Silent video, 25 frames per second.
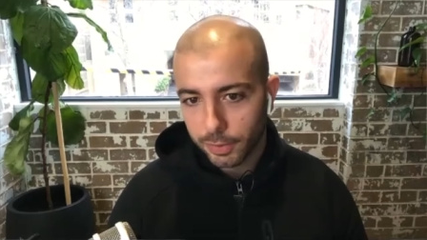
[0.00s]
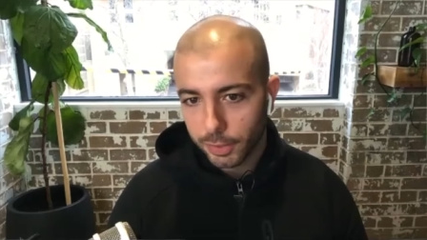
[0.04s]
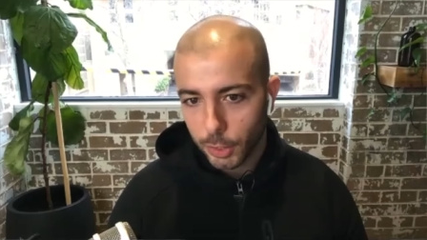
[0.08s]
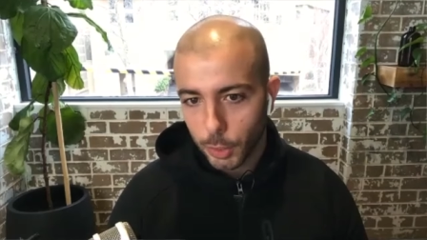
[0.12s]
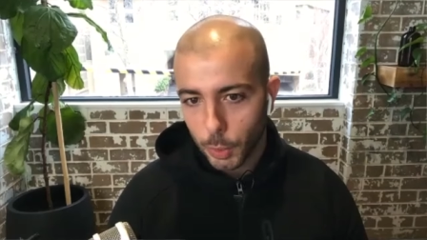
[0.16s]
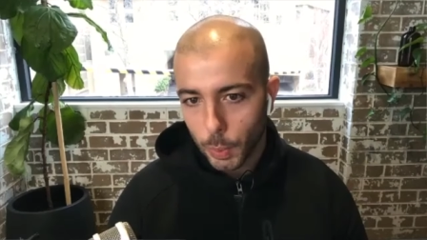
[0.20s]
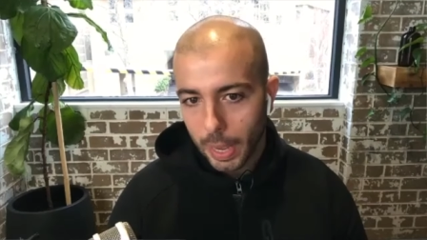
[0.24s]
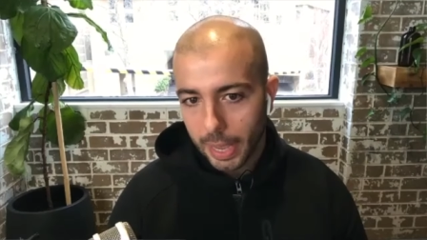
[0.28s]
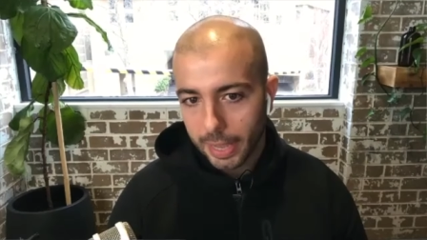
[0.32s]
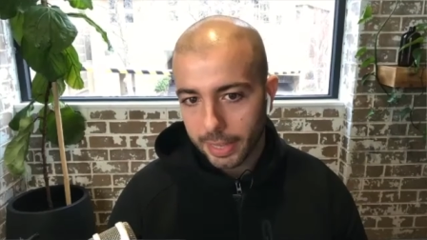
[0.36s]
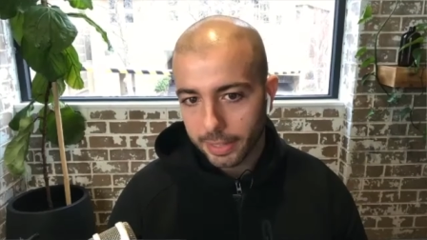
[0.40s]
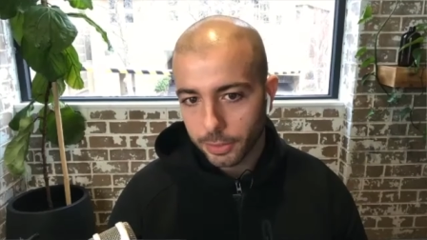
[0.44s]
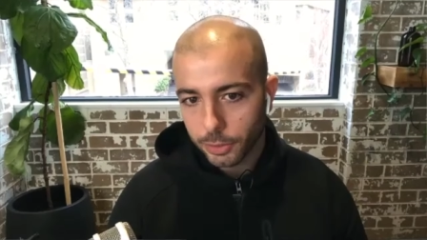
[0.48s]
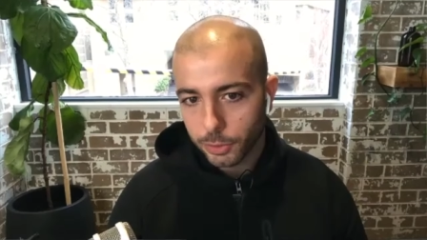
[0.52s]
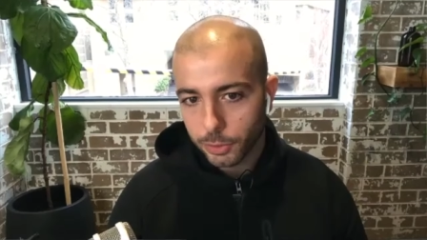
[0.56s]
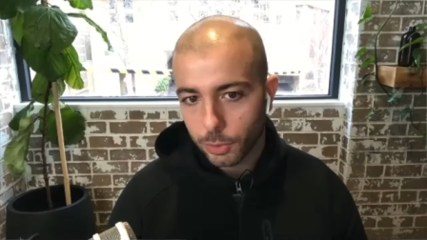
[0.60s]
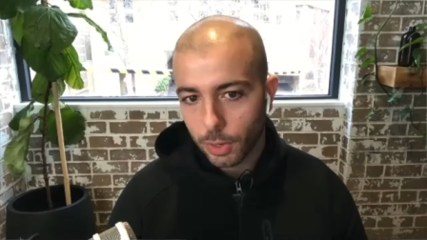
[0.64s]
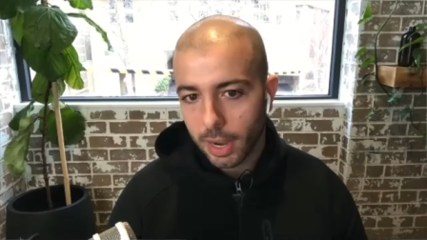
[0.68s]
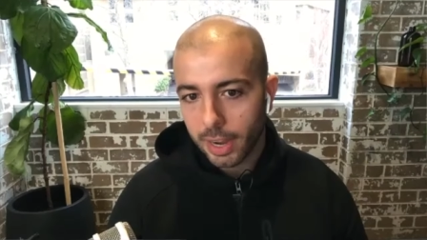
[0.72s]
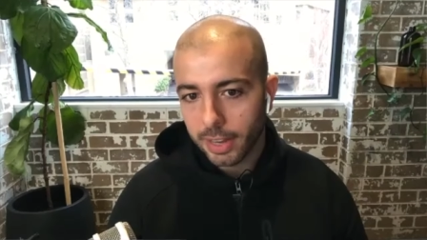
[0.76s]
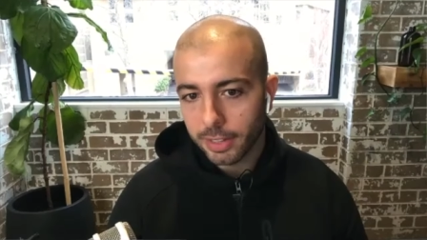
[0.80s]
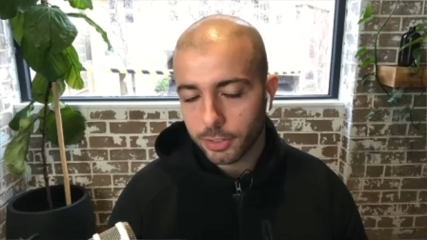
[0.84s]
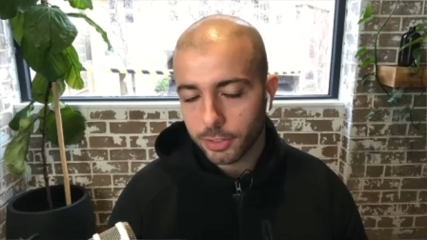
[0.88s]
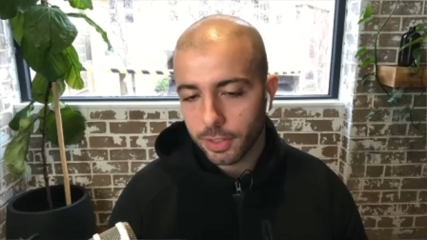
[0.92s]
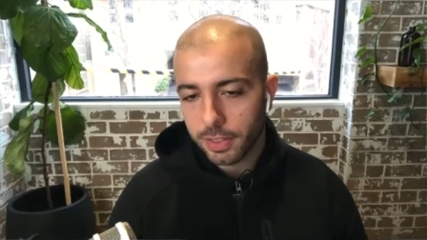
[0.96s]
you ads,
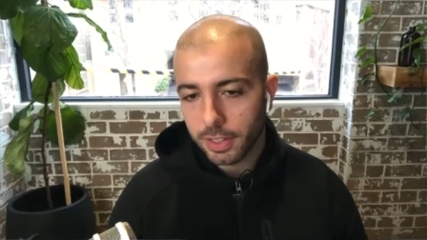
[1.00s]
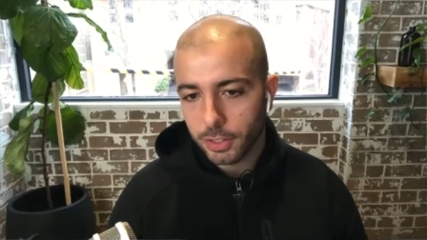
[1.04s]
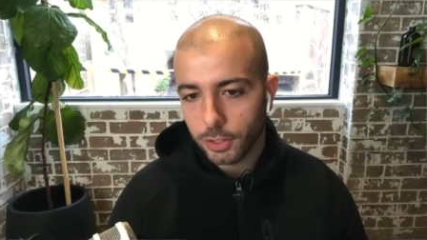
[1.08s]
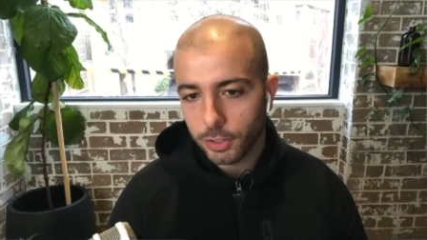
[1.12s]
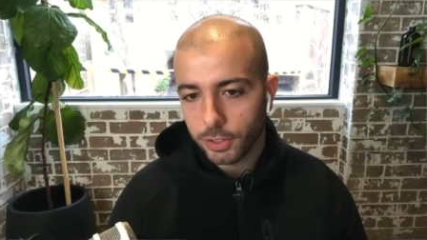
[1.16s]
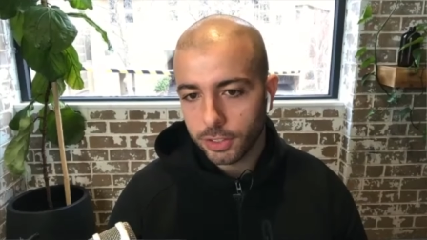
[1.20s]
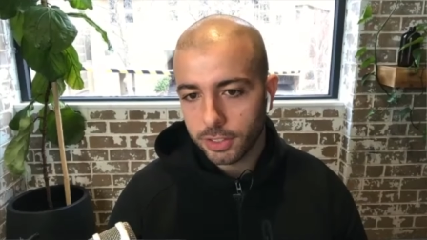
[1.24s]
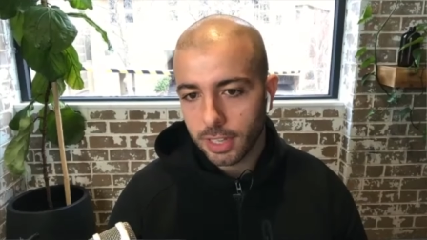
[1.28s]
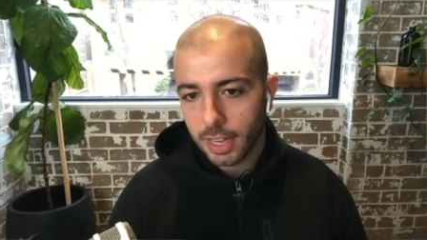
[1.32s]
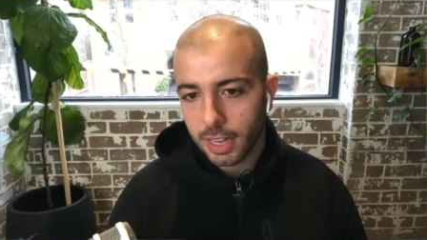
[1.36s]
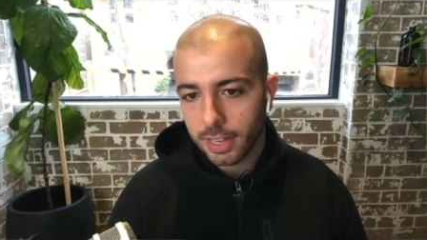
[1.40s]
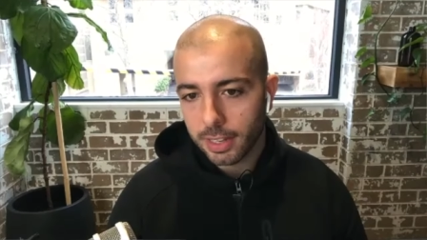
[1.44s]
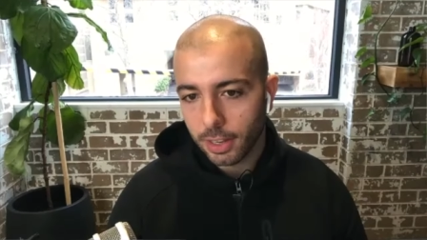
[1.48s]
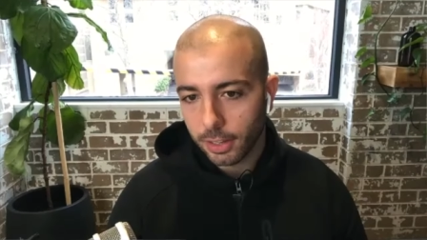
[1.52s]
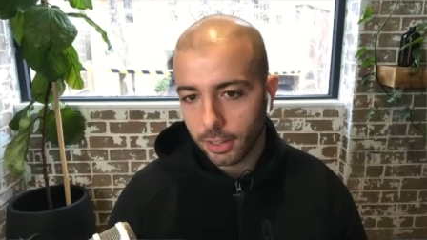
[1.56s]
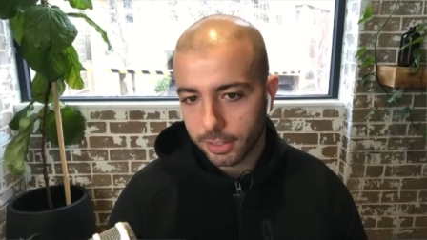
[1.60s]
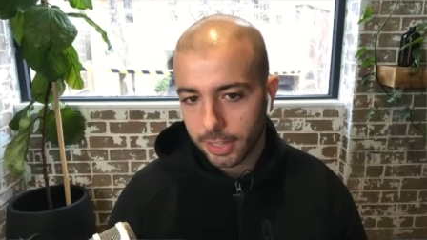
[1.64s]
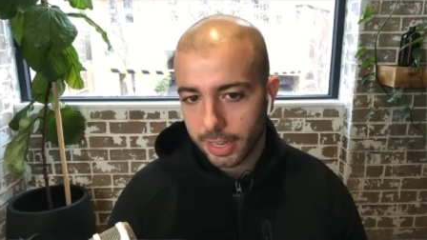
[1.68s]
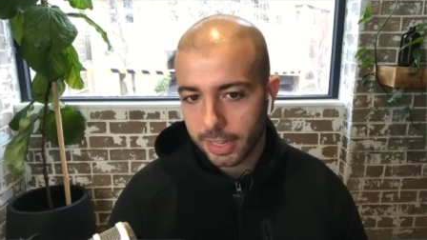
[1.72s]
right? So then you start, okay,